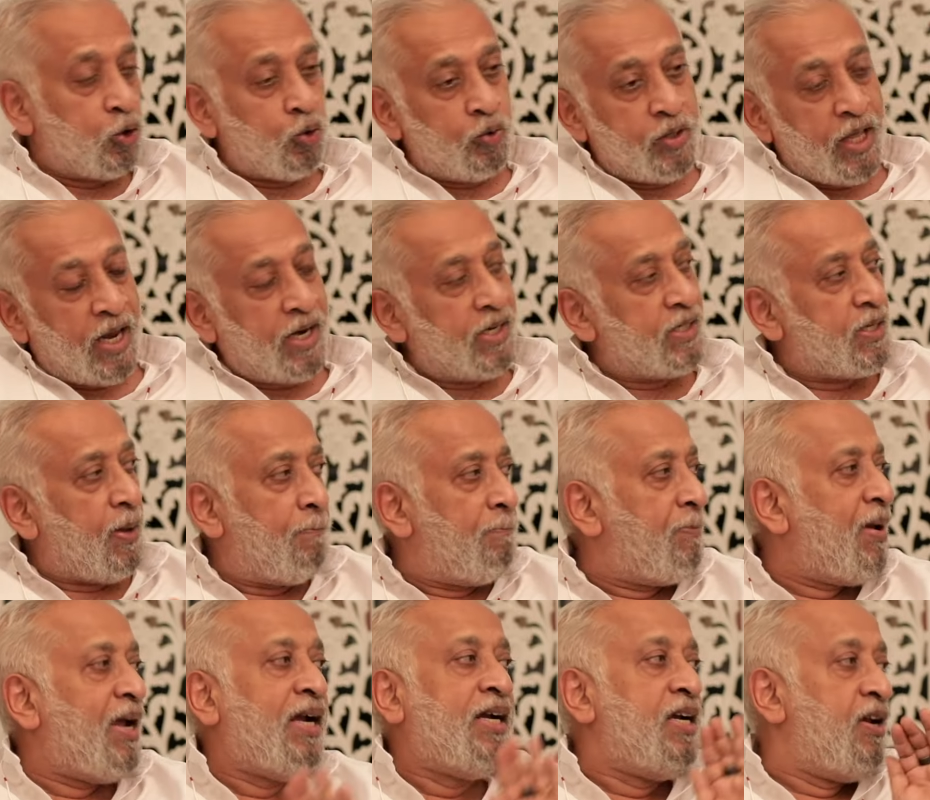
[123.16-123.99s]
So there is a
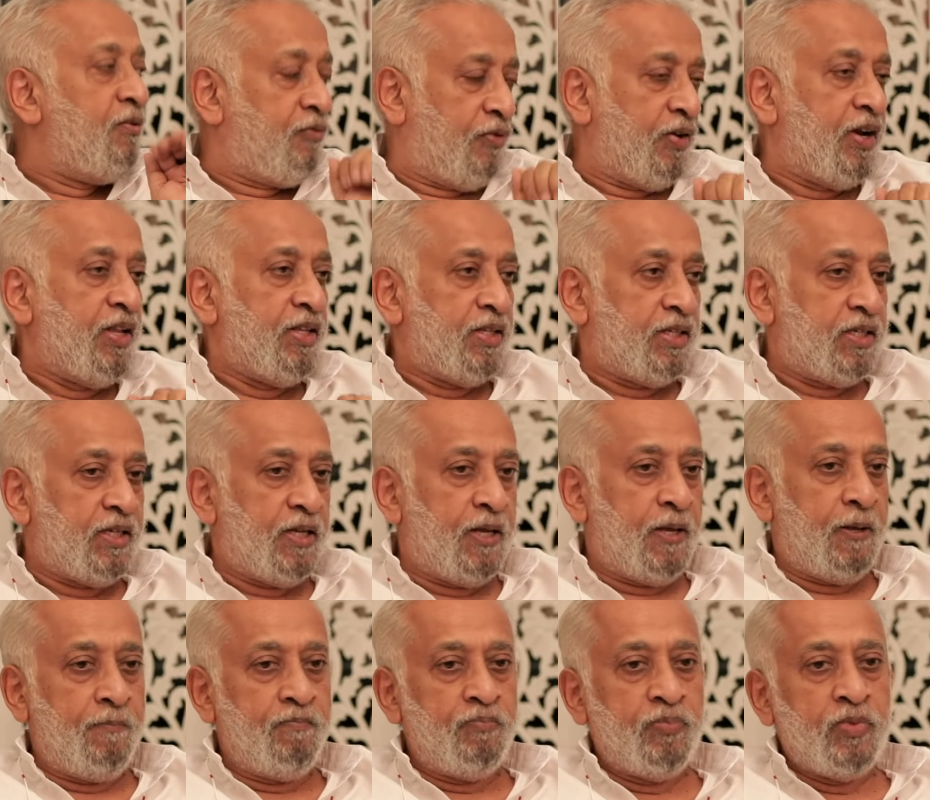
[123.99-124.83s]
big difference.
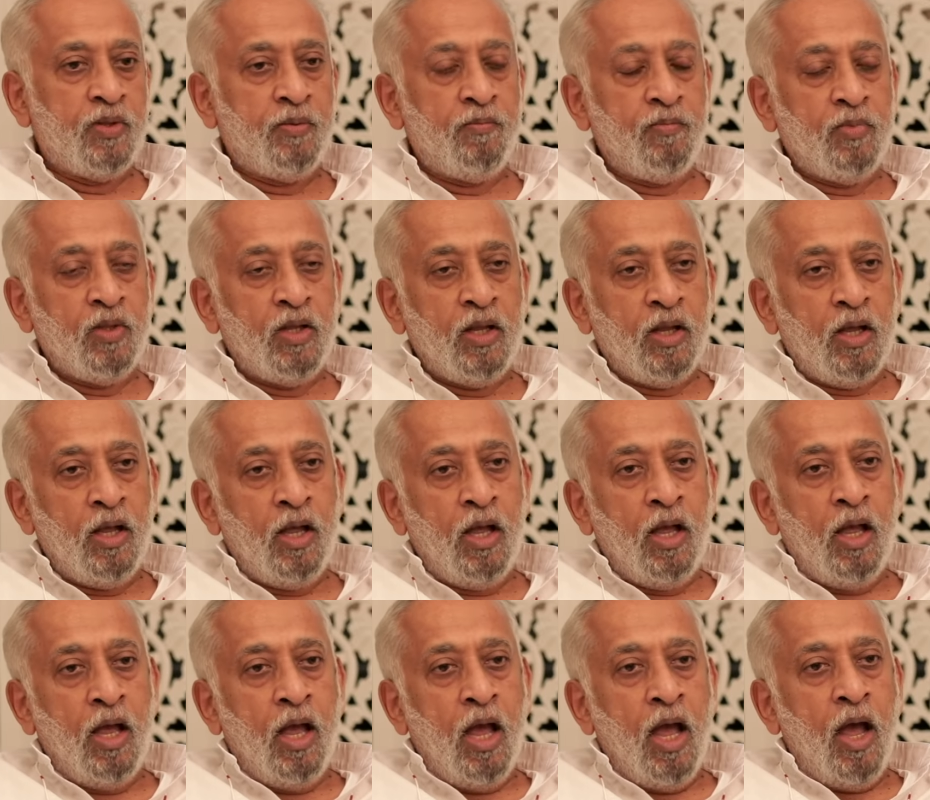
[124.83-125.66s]

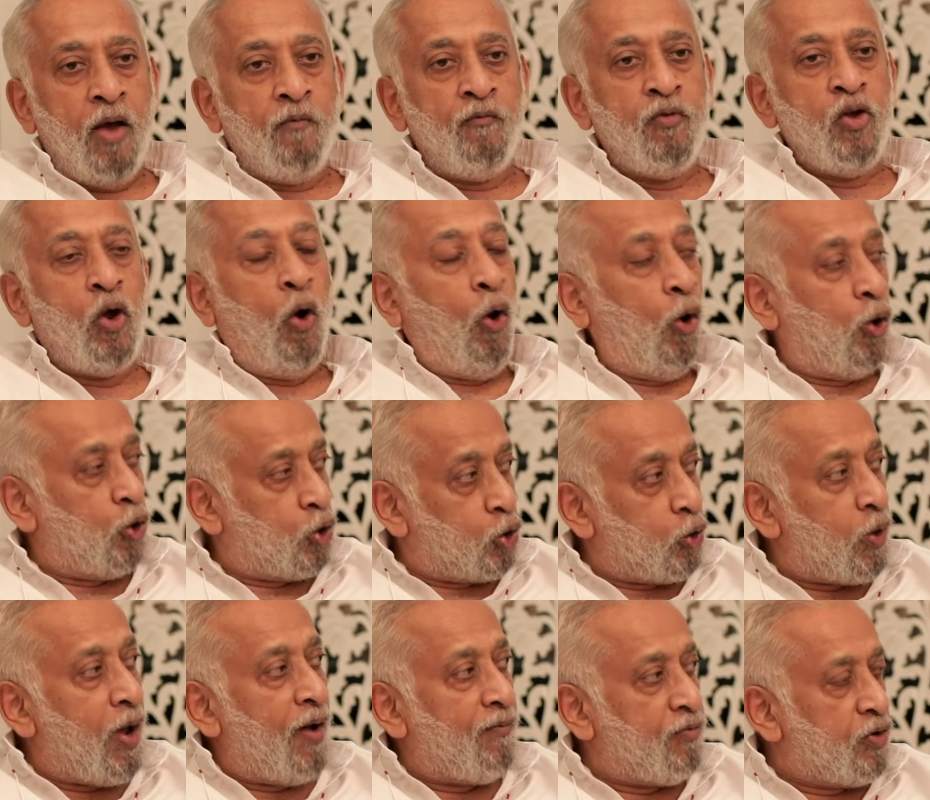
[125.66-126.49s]
We
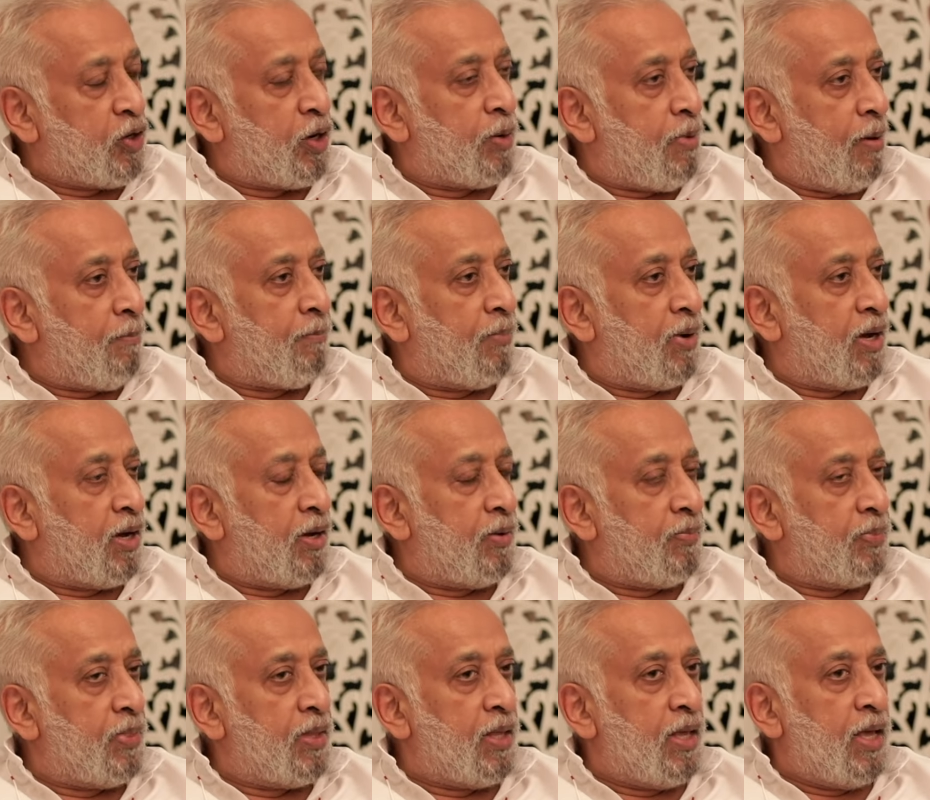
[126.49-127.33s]
also have to remember
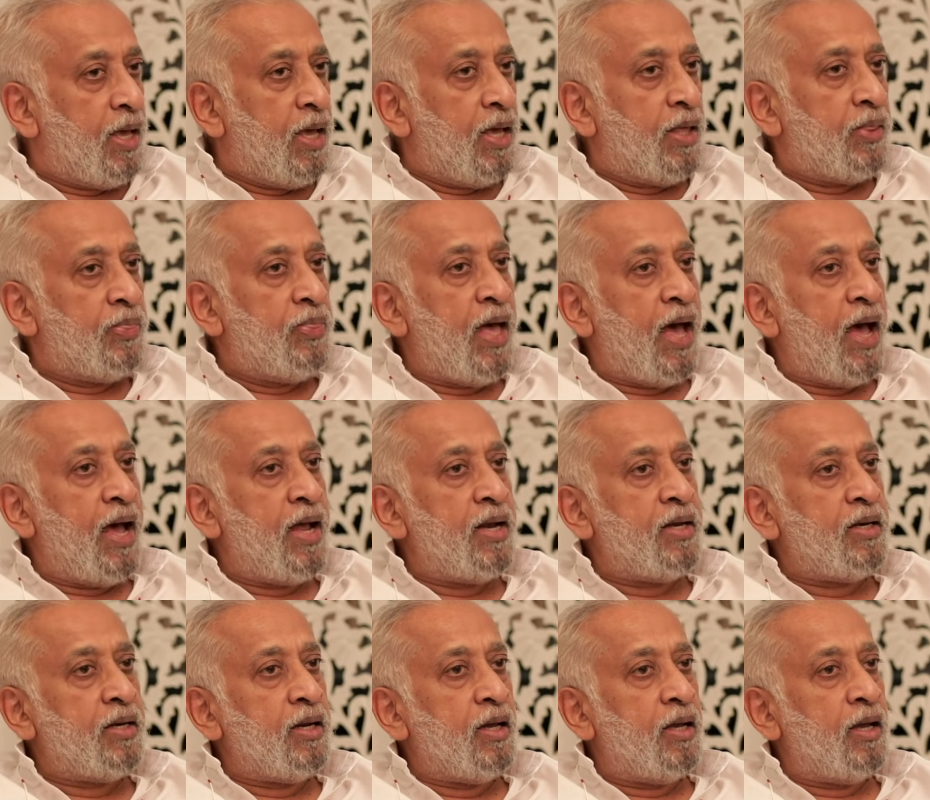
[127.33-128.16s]

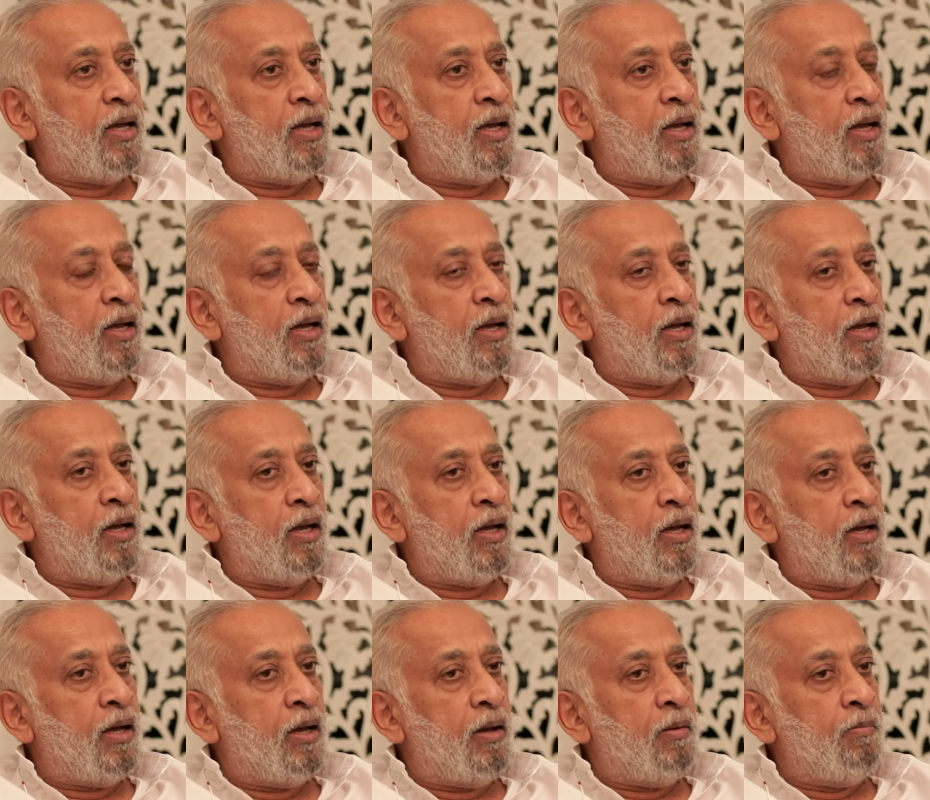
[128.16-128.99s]
that
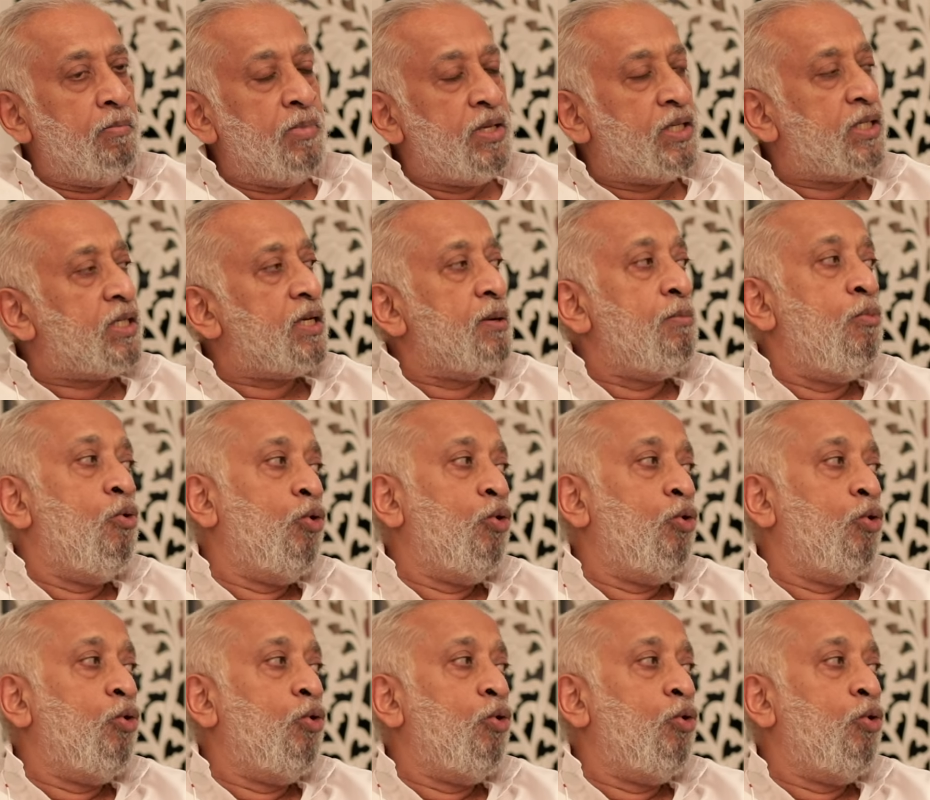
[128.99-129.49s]
Mr.